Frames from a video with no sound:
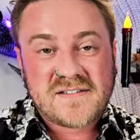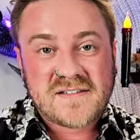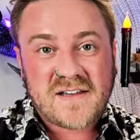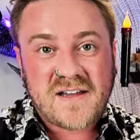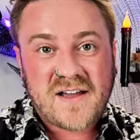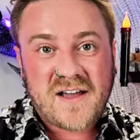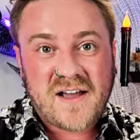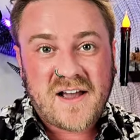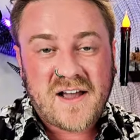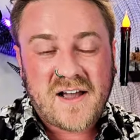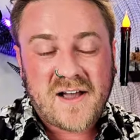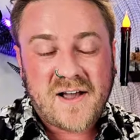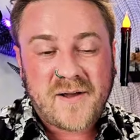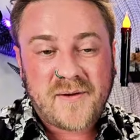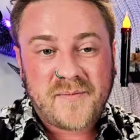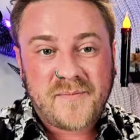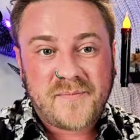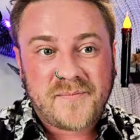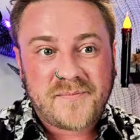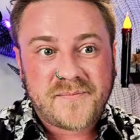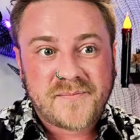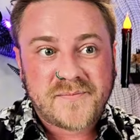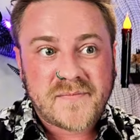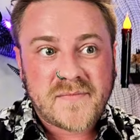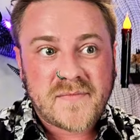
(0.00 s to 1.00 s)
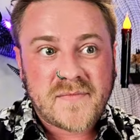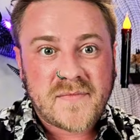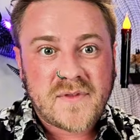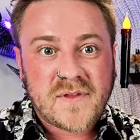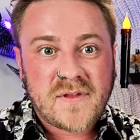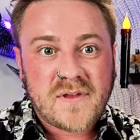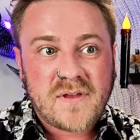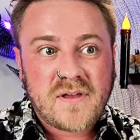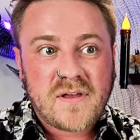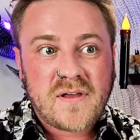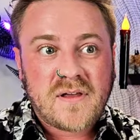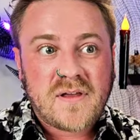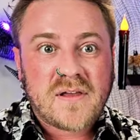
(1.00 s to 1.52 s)

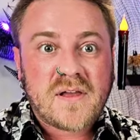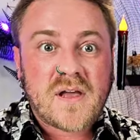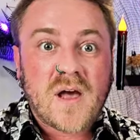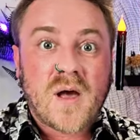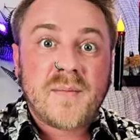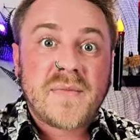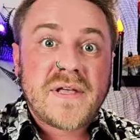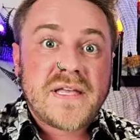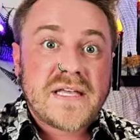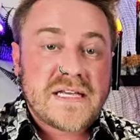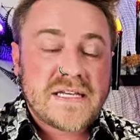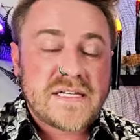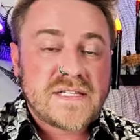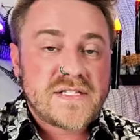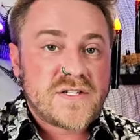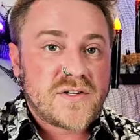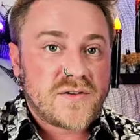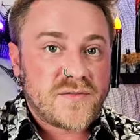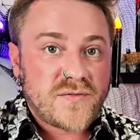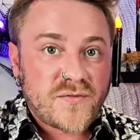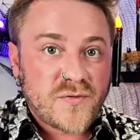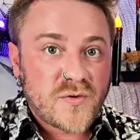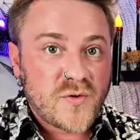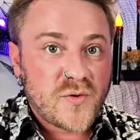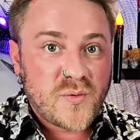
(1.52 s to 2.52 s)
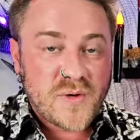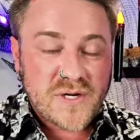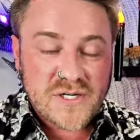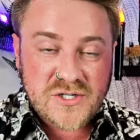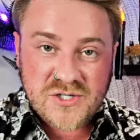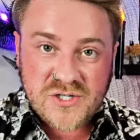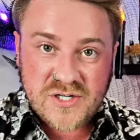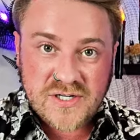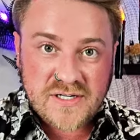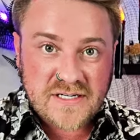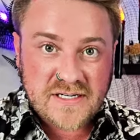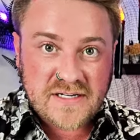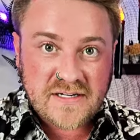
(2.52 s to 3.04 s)
coming into
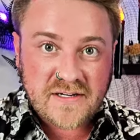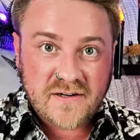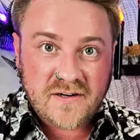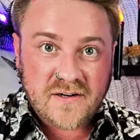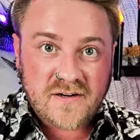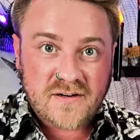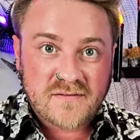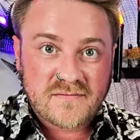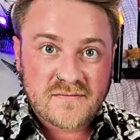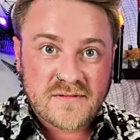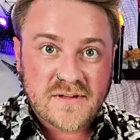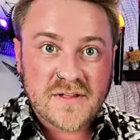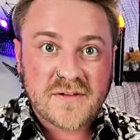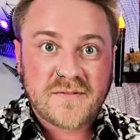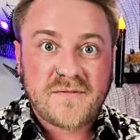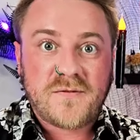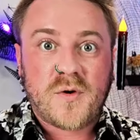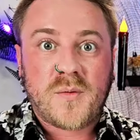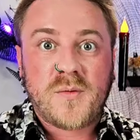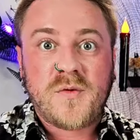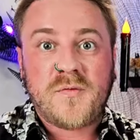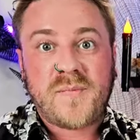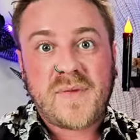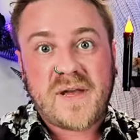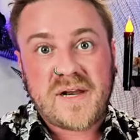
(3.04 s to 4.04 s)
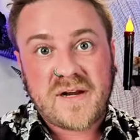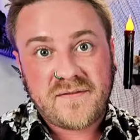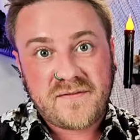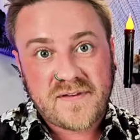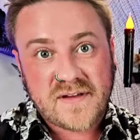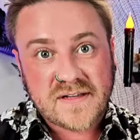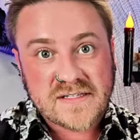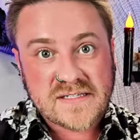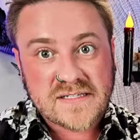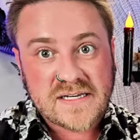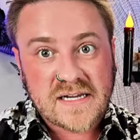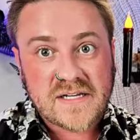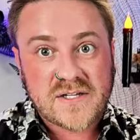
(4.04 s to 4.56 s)
fruition here in the form of
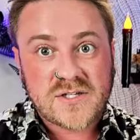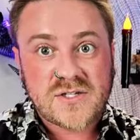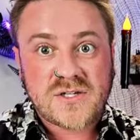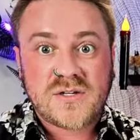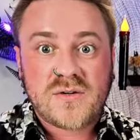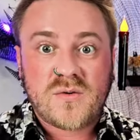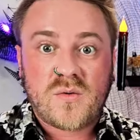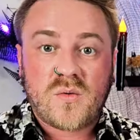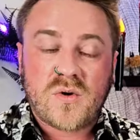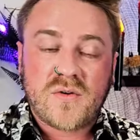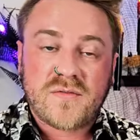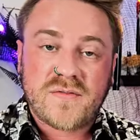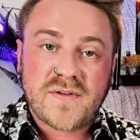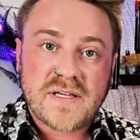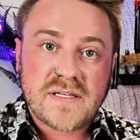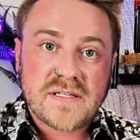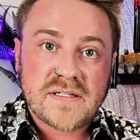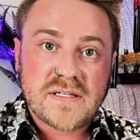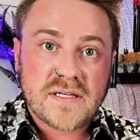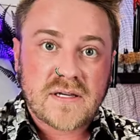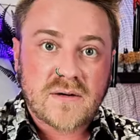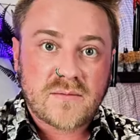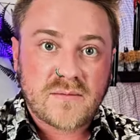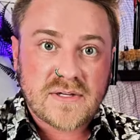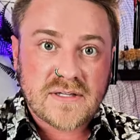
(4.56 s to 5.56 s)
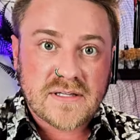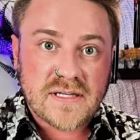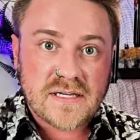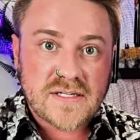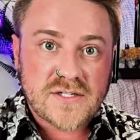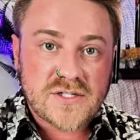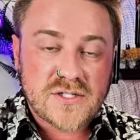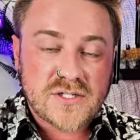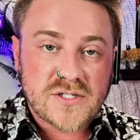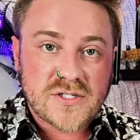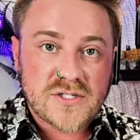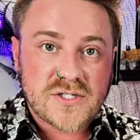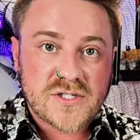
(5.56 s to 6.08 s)
manifestation or of healing a
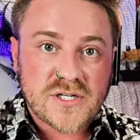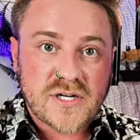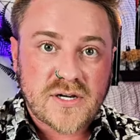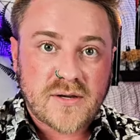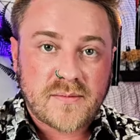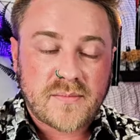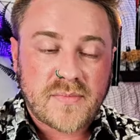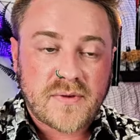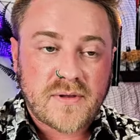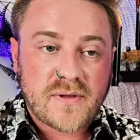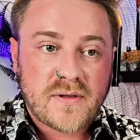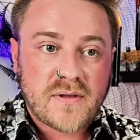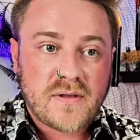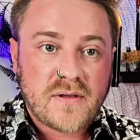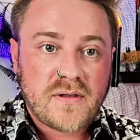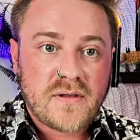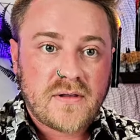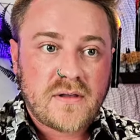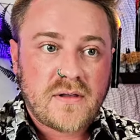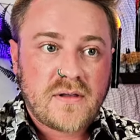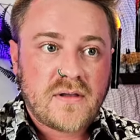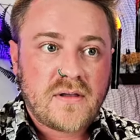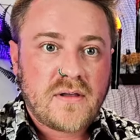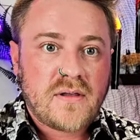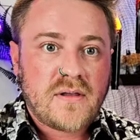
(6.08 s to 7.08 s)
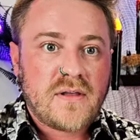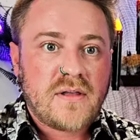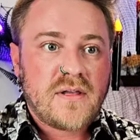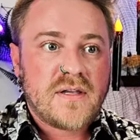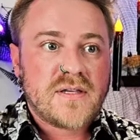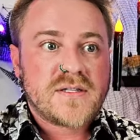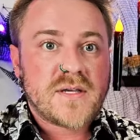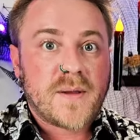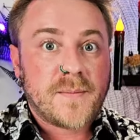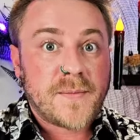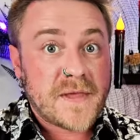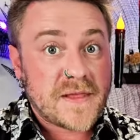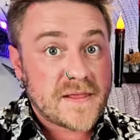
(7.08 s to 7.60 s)
relationship.
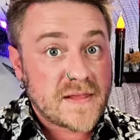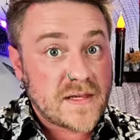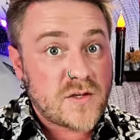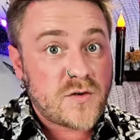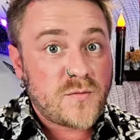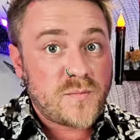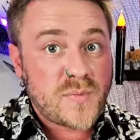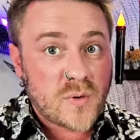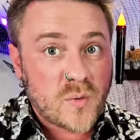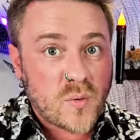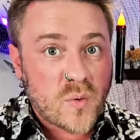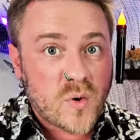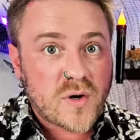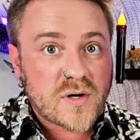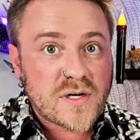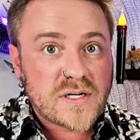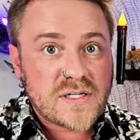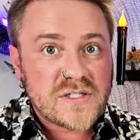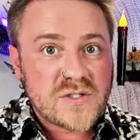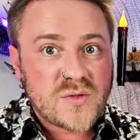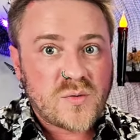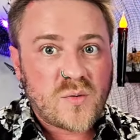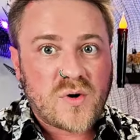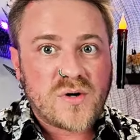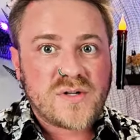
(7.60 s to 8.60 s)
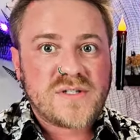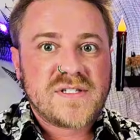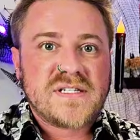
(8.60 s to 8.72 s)
Something that you've been working towards.